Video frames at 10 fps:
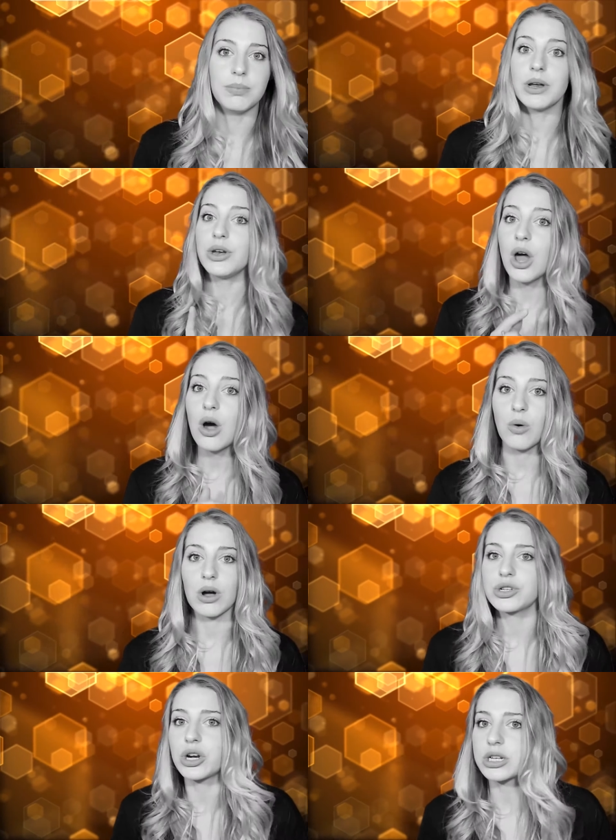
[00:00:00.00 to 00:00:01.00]
But no,
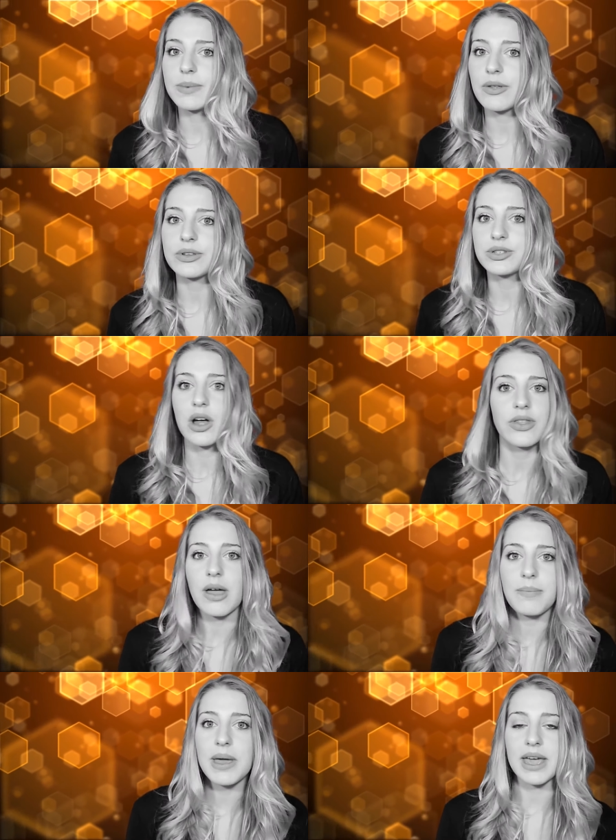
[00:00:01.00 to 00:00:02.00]
a shark's mouth is not
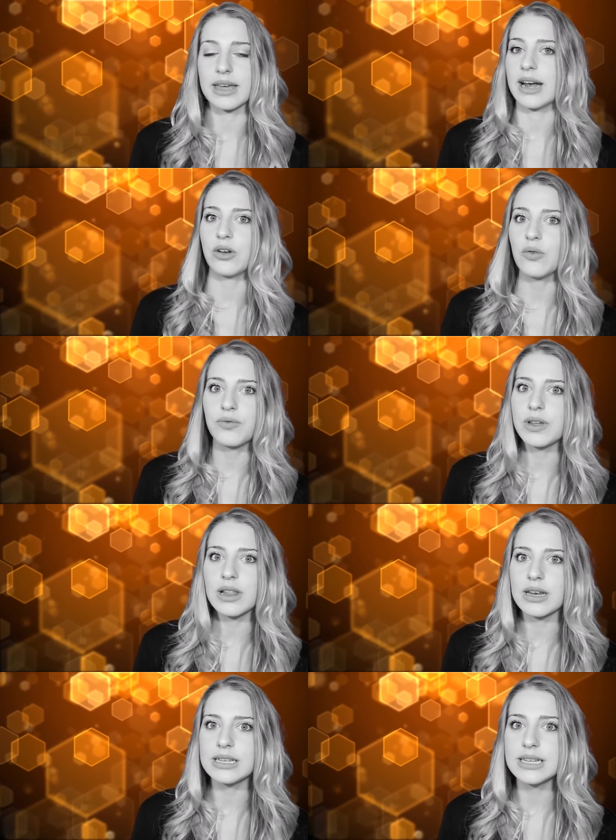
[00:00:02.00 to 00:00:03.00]
that big and I don't feel
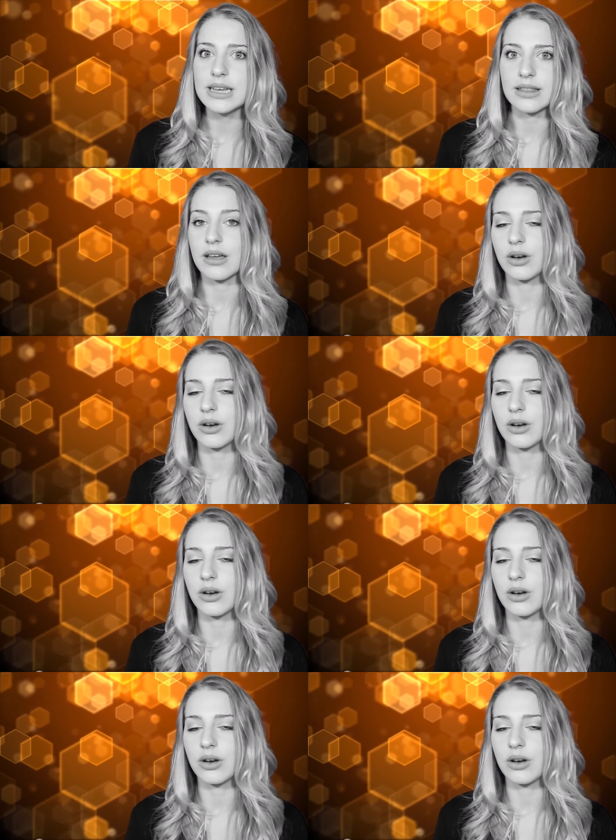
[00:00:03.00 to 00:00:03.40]
any teeth,